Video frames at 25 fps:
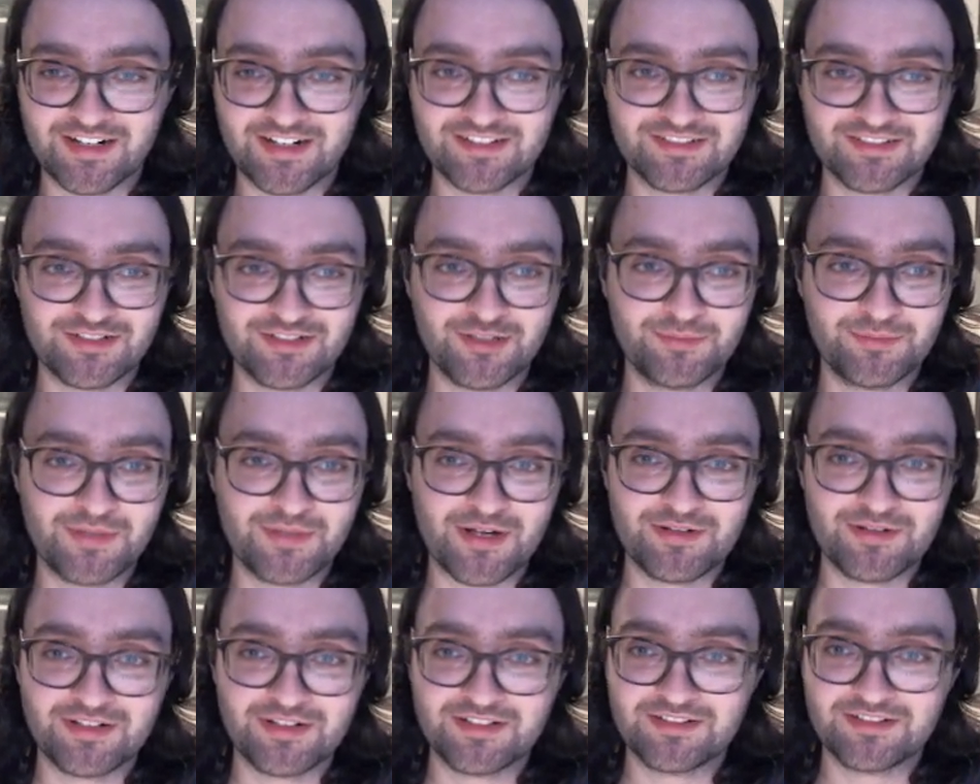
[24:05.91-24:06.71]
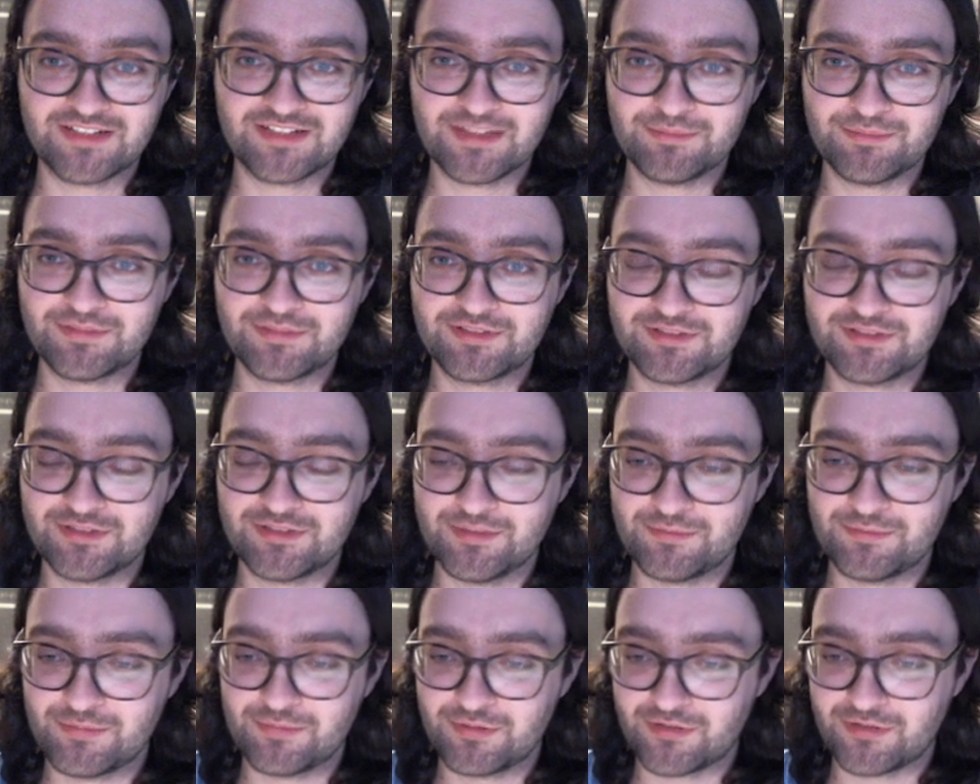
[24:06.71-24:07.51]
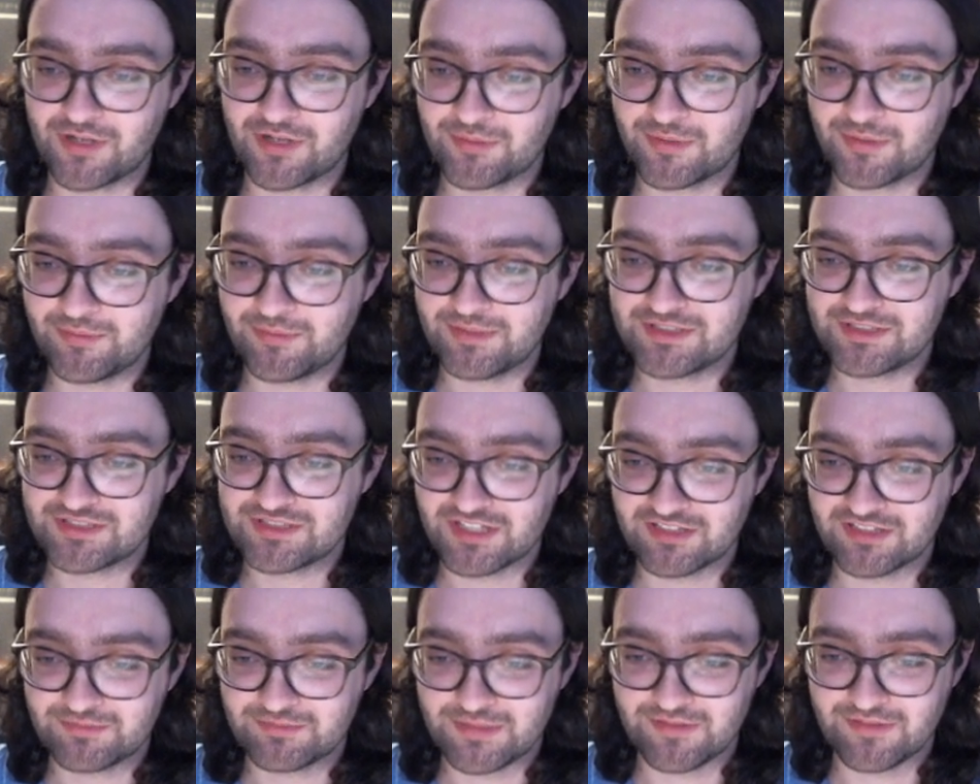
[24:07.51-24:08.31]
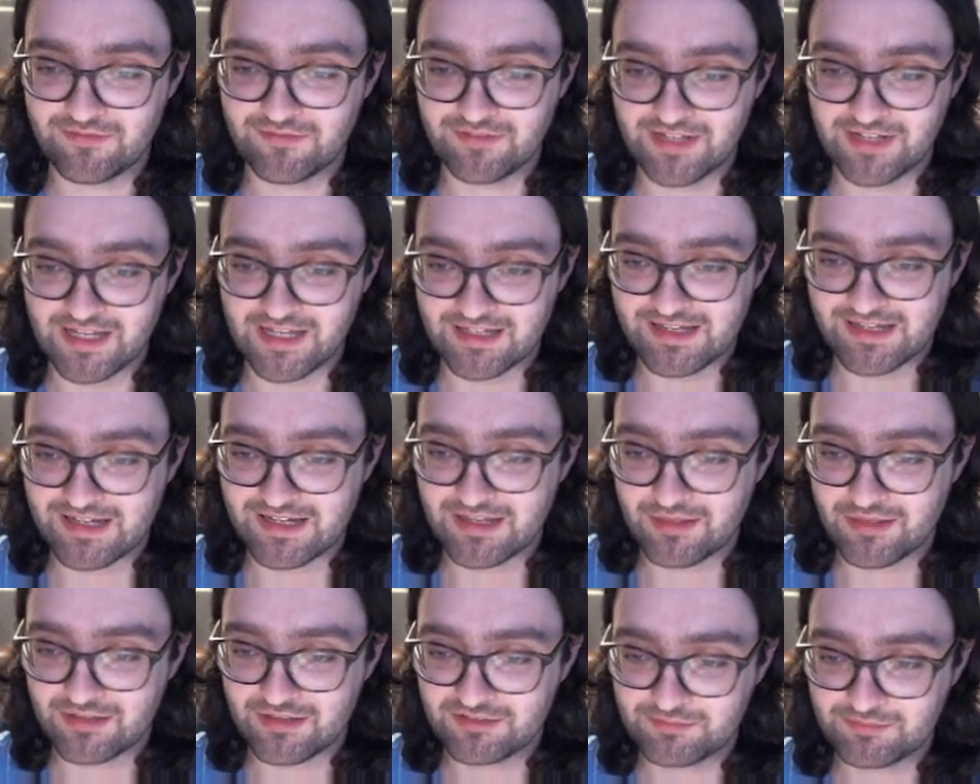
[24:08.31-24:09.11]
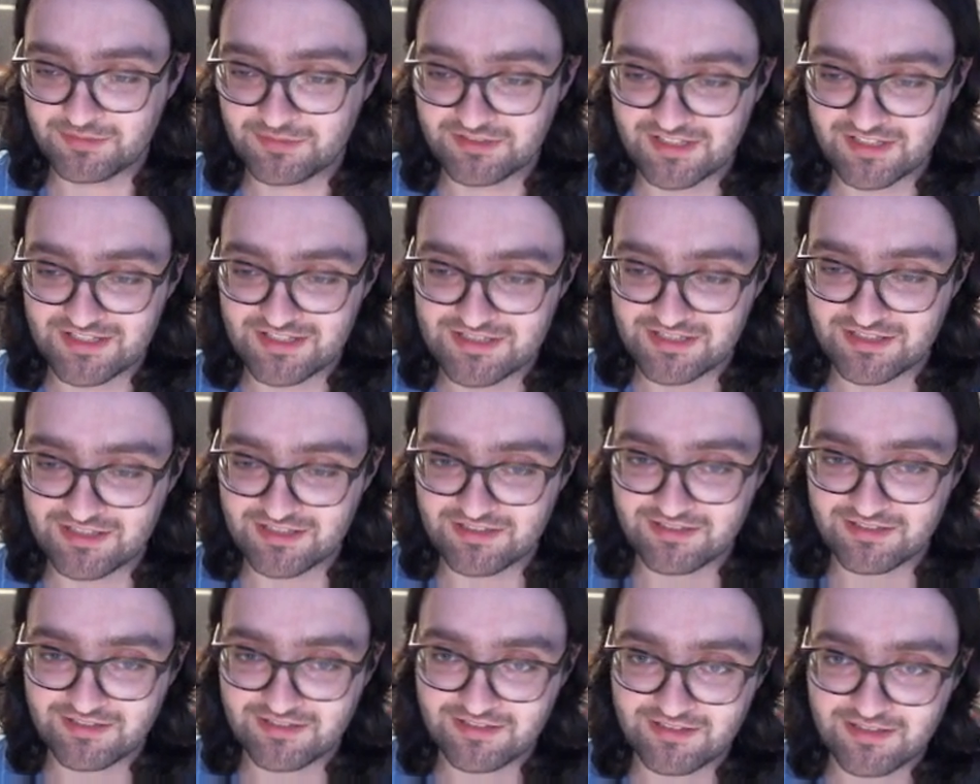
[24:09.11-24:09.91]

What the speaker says: as our opponent seems to probably just be flagging in this position.